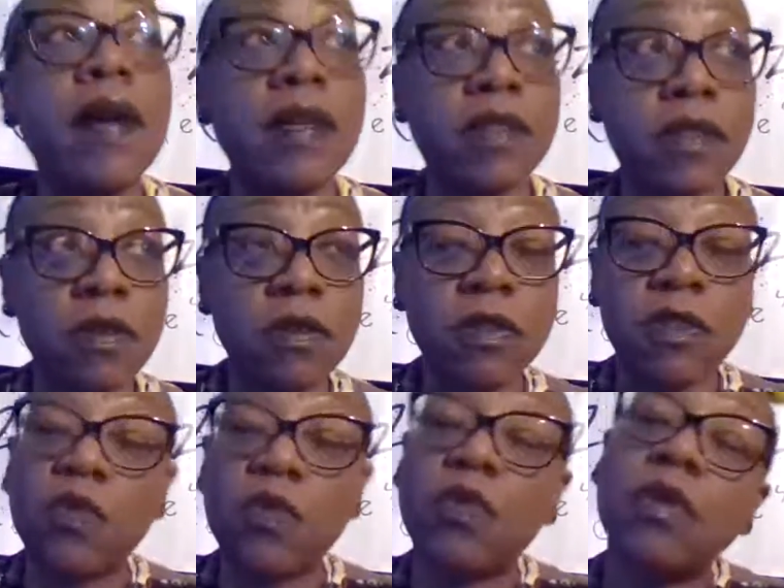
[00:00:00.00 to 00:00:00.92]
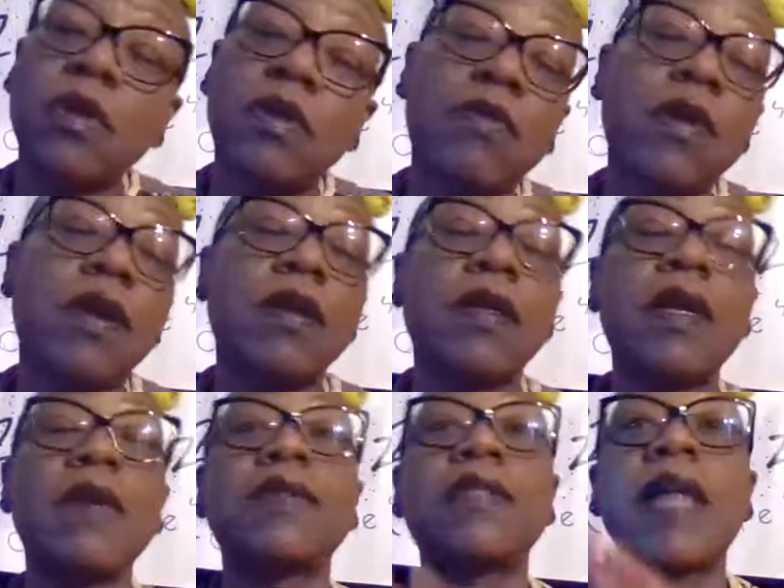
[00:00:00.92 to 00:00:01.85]
started swirling around, and
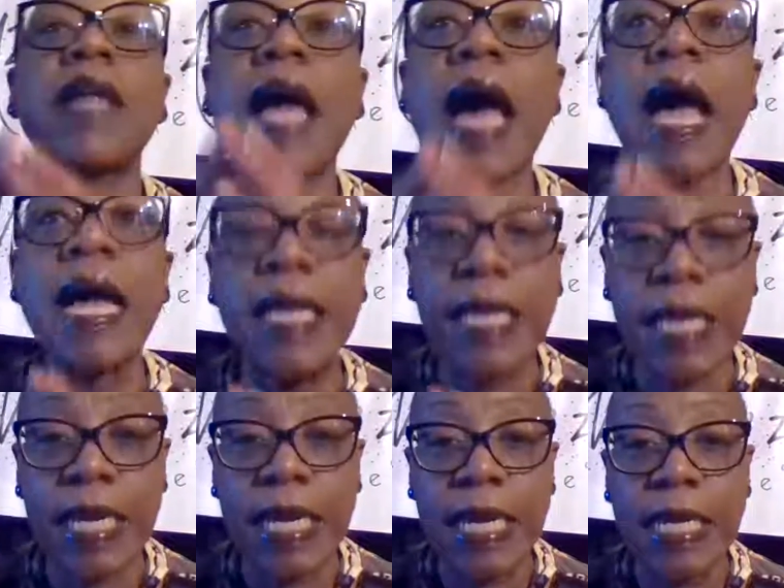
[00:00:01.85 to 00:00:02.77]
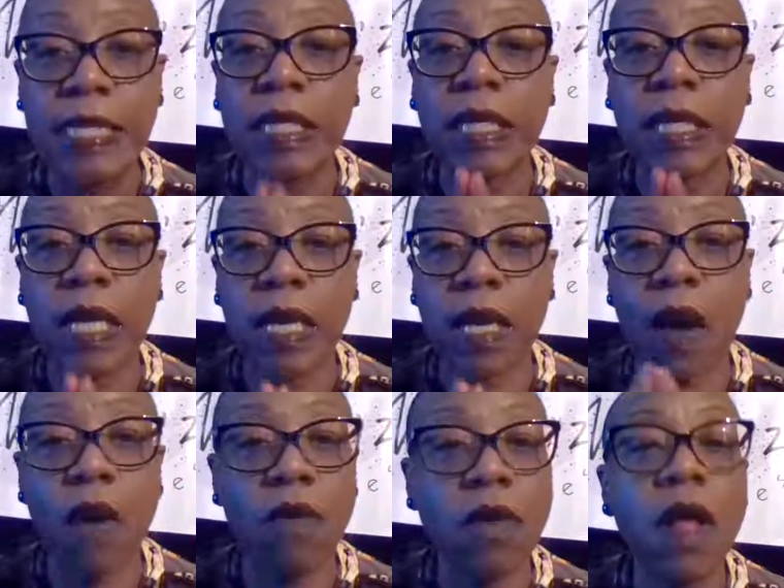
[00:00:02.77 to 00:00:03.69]
I was like, I need to let
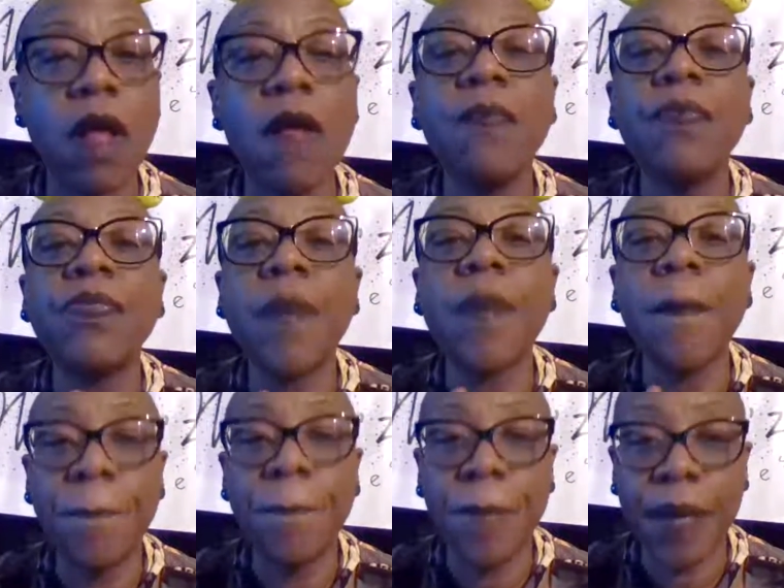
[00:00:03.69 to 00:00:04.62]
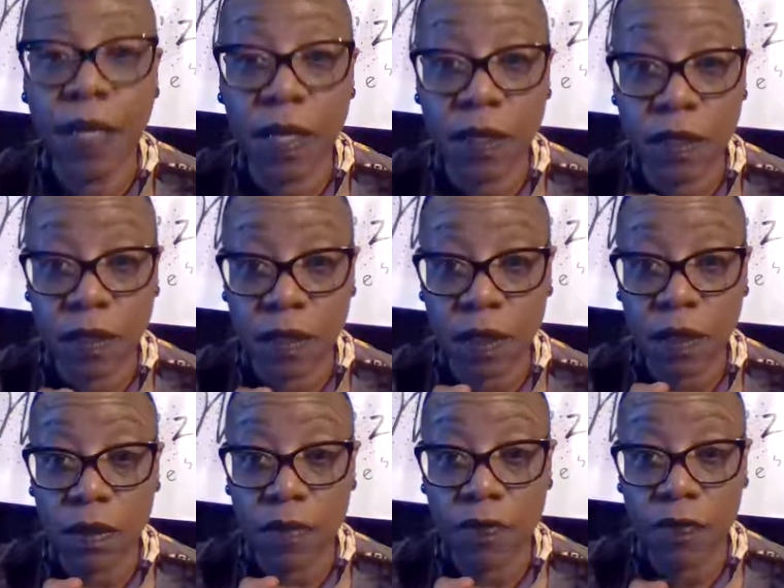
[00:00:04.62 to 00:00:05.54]
out the biggest
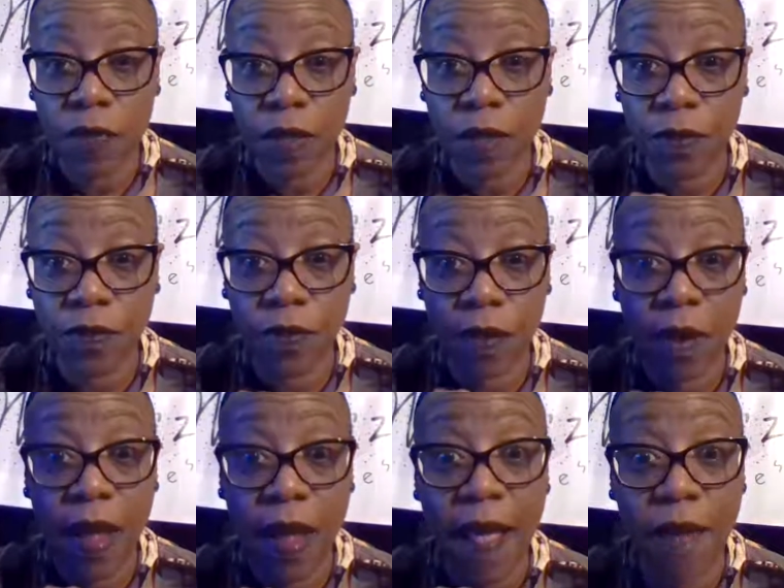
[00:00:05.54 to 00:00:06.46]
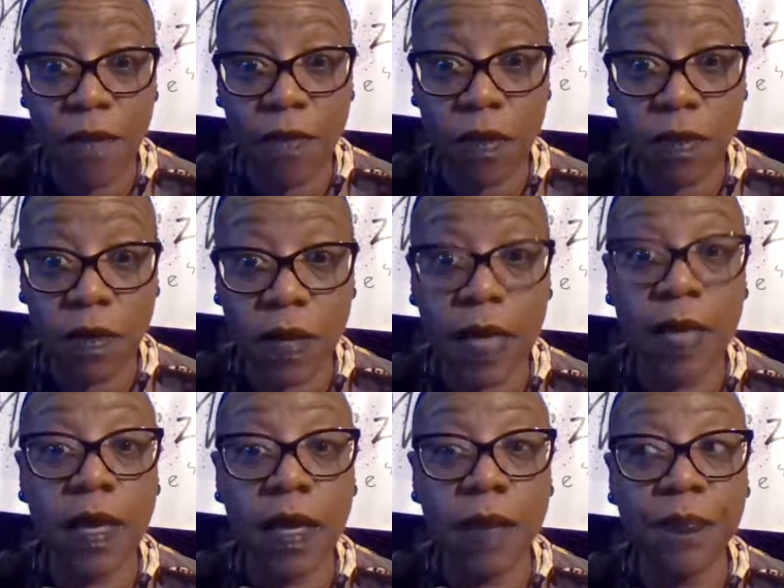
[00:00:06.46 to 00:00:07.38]
fucking fart ever.
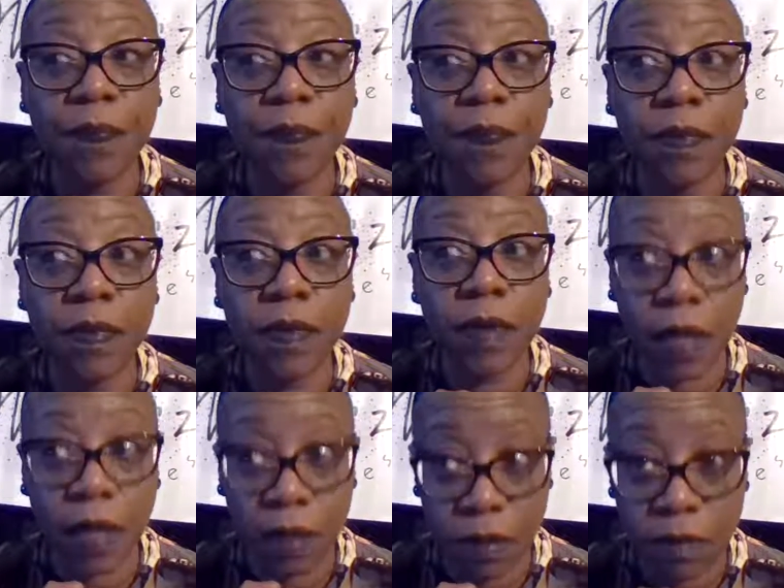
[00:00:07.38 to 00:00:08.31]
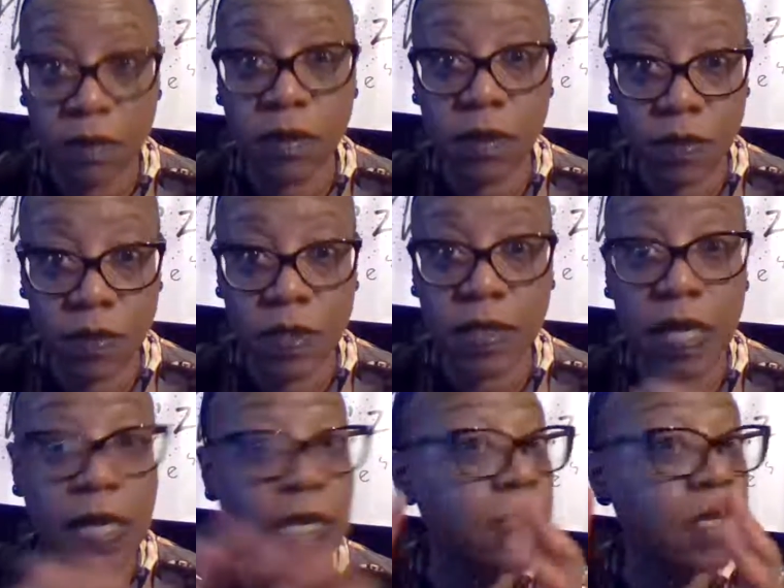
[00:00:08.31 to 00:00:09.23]
Like,
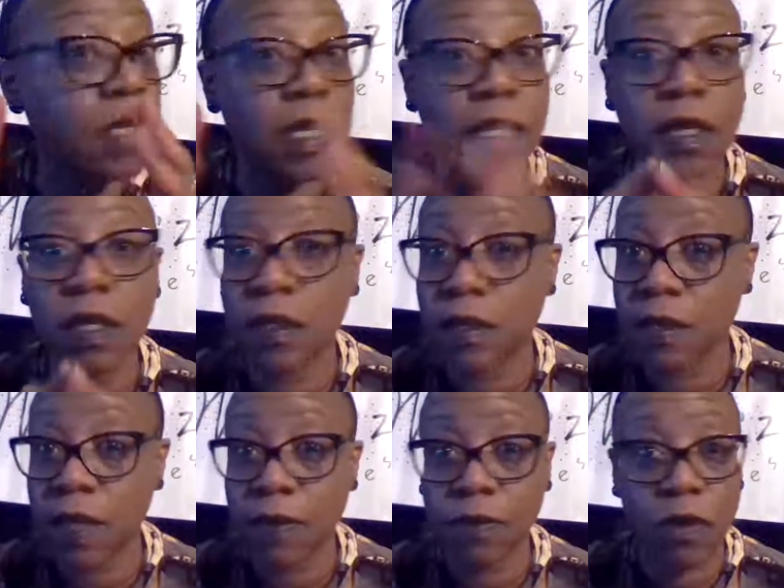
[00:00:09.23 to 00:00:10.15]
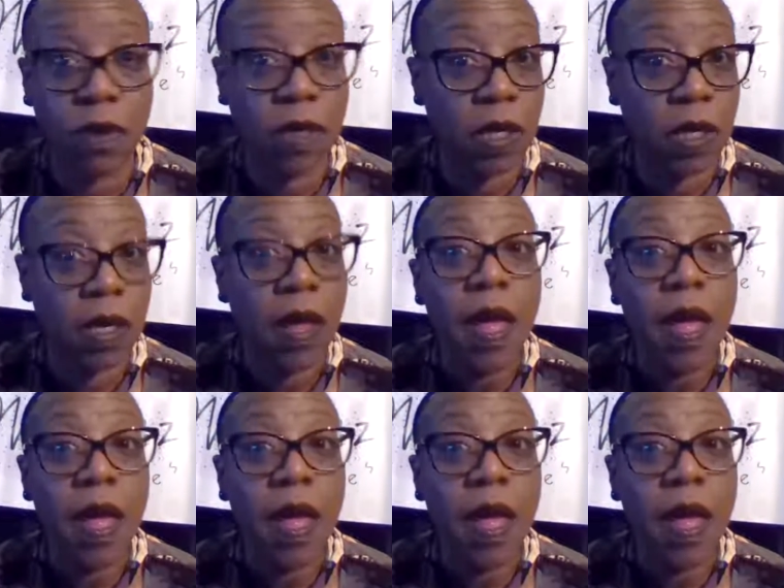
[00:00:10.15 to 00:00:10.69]
seriously, and this lady needs to stop talking.